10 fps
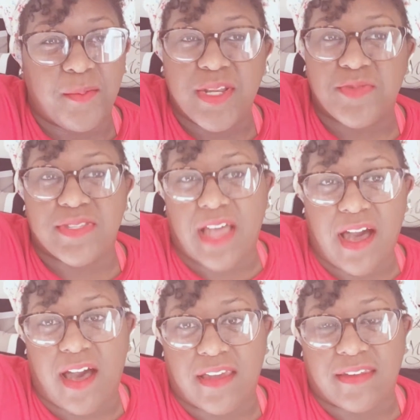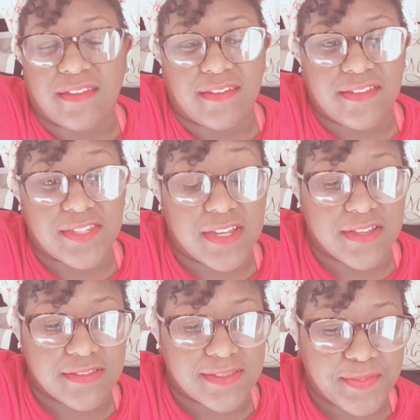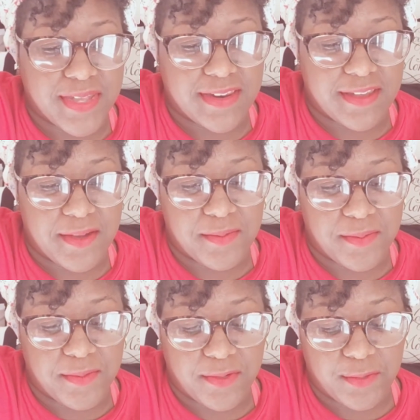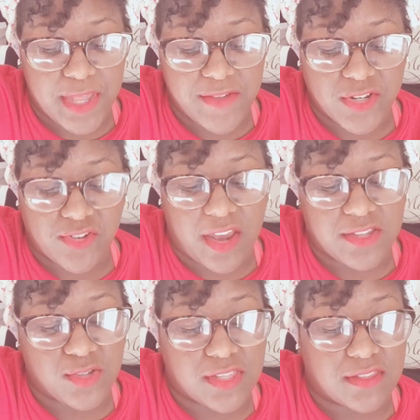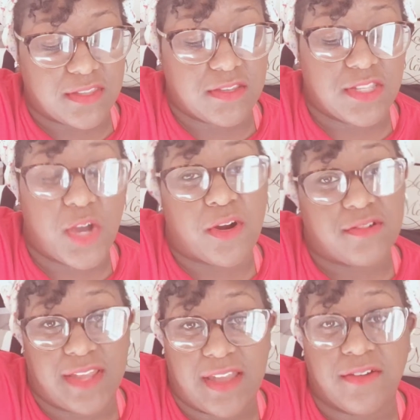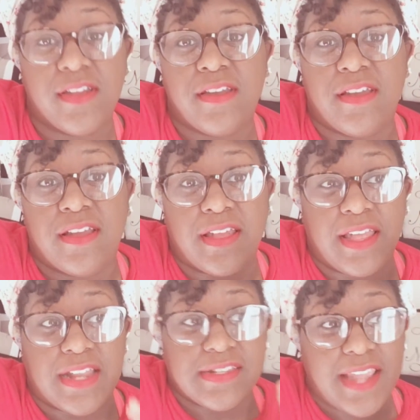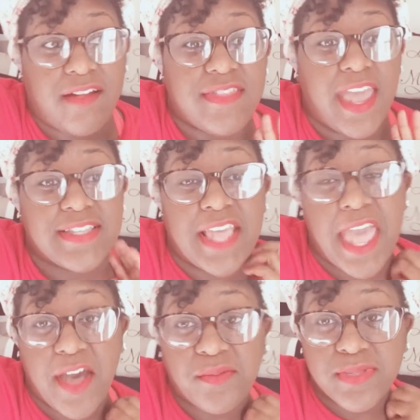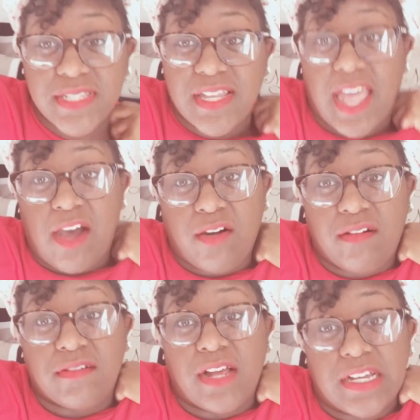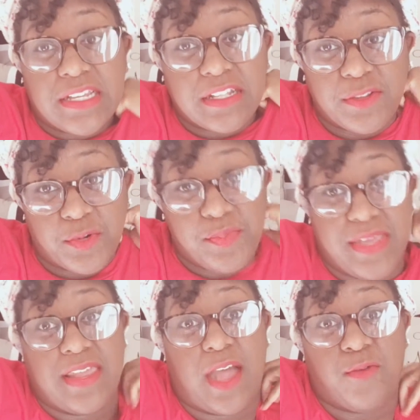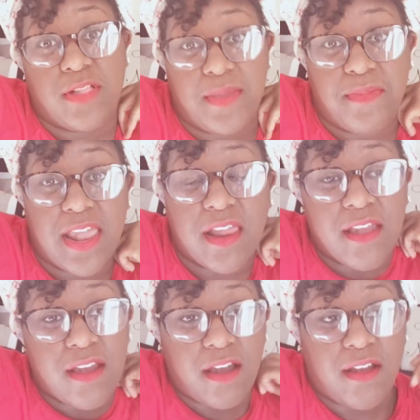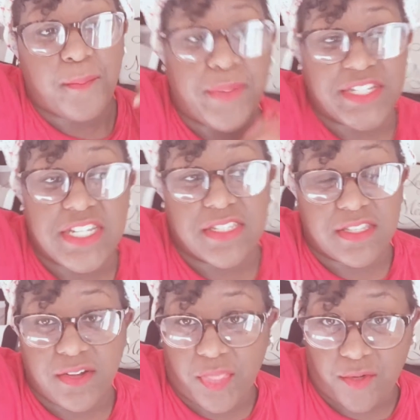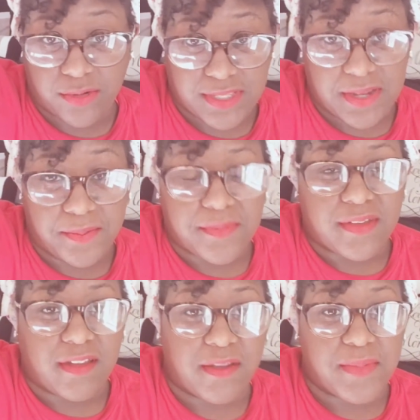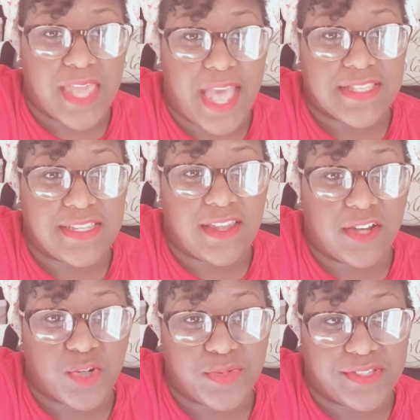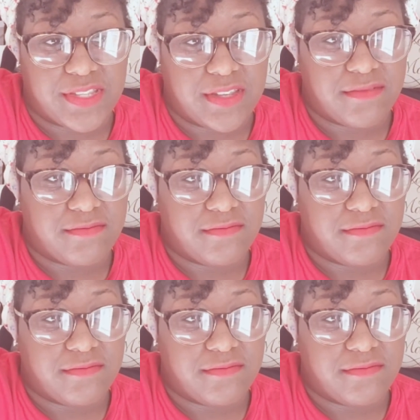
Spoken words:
which was odd to us. But we even tried to slow her down. Now that has helped out a good little bit, I will admit, but she still throws up. It hasn't 100%